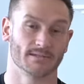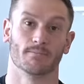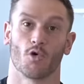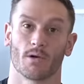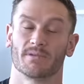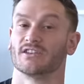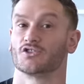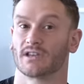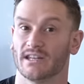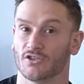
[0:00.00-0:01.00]
means more
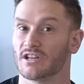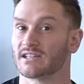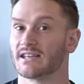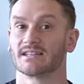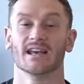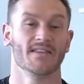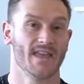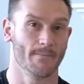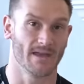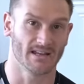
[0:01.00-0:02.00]
potential ketogenesis.
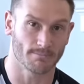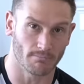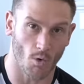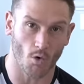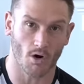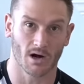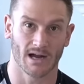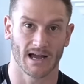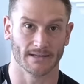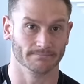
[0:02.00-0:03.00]
That means
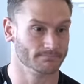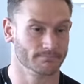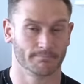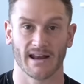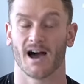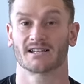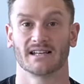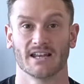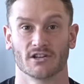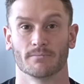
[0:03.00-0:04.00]
more uh, beta
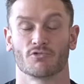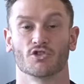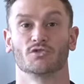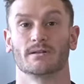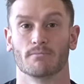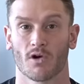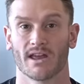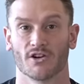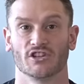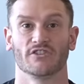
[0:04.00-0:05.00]
oxidation, producing more
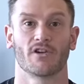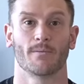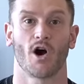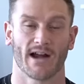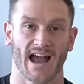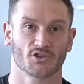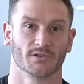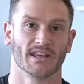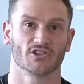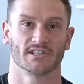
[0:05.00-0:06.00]
energy from our
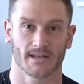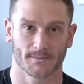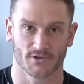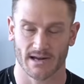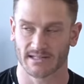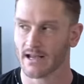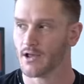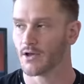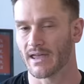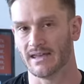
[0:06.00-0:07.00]
actual energy substrates.
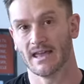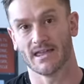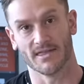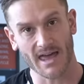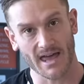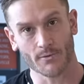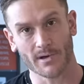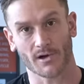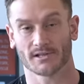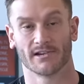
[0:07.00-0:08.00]
Okay, then
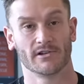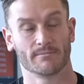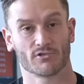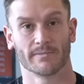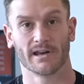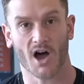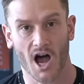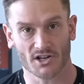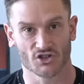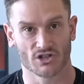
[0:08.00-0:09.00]
we also have an improvement in
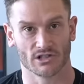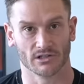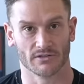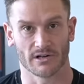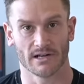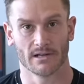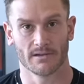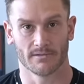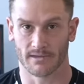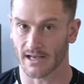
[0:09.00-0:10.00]
oxygen delivery.
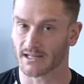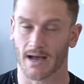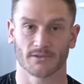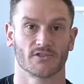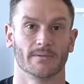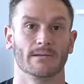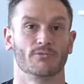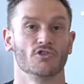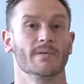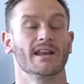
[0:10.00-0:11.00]
Thus comes from an
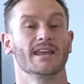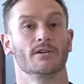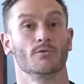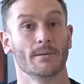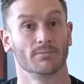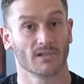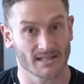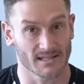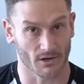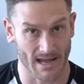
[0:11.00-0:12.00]
improvement in red
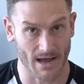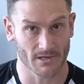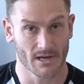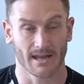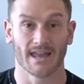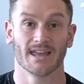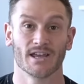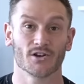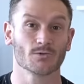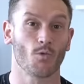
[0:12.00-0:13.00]
blood cell count. Okay,
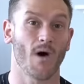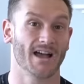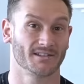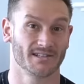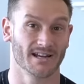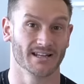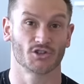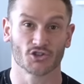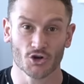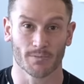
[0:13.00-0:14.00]
here's a wild study,
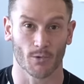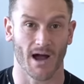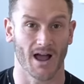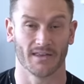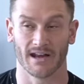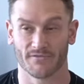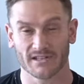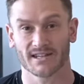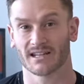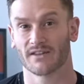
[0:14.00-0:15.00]
super wild, and if
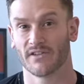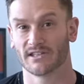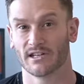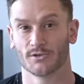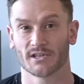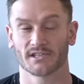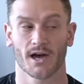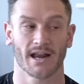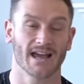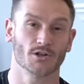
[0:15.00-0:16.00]
this doesn't convince you to use a
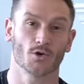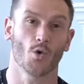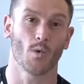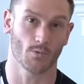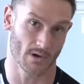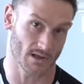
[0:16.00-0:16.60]
sauna, I don't know what